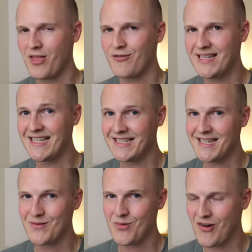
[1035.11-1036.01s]

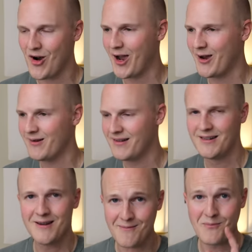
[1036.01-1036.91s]
360 to Morocco.
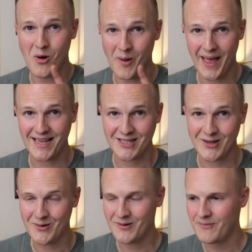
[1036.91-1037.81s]
More on that
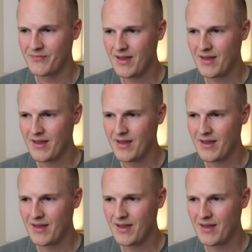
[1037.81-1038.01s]
soon.